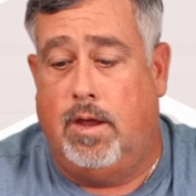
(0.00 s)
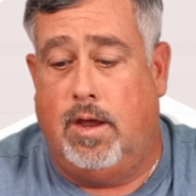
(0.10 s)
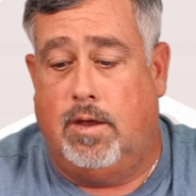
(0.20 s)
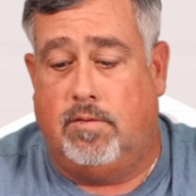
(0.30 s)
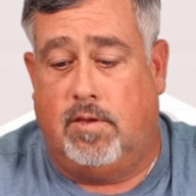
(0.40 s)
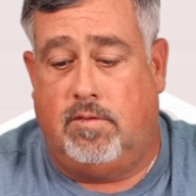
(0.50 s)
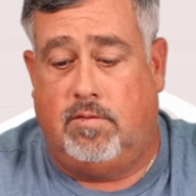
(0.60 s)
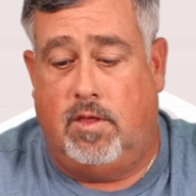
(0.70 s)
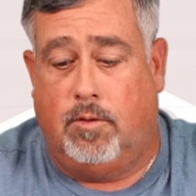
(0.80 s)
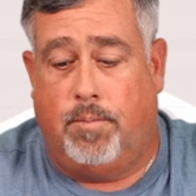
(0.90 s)
is a
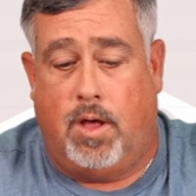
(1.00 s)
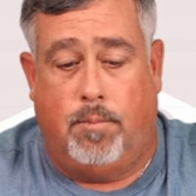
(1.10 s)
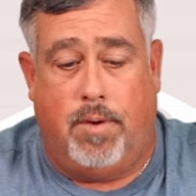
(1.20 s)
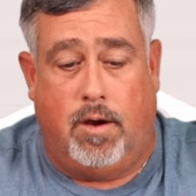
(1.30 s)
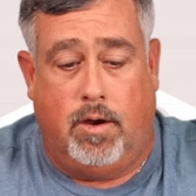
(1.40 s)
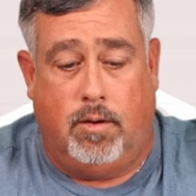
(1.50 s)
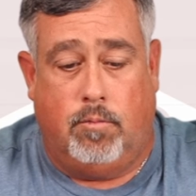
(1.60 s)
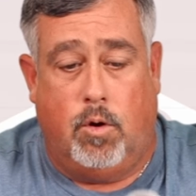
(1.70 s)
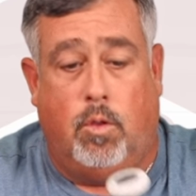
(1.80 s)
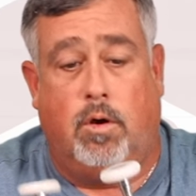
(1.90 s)
sealed ball bearing
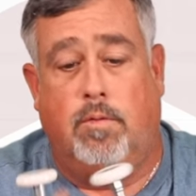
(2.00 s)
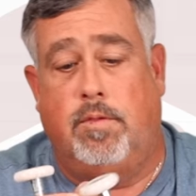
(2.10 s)
roller.